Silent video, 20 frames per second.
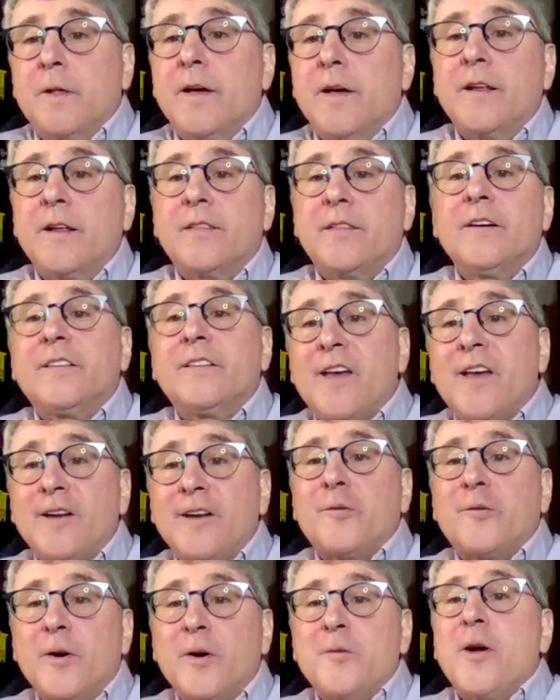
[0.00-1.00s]
And I think
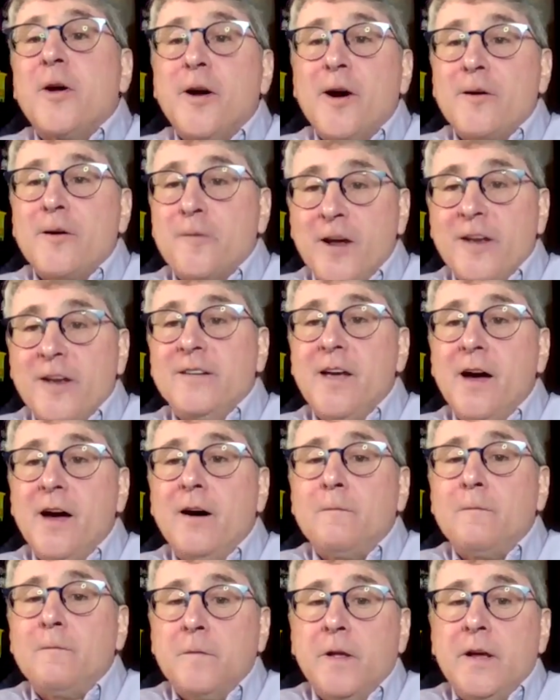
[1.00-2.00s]
that's where we are right
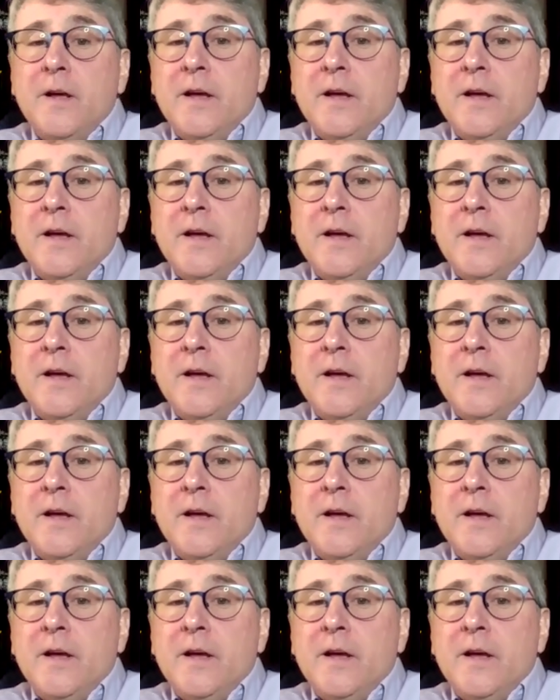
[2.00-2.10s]
now.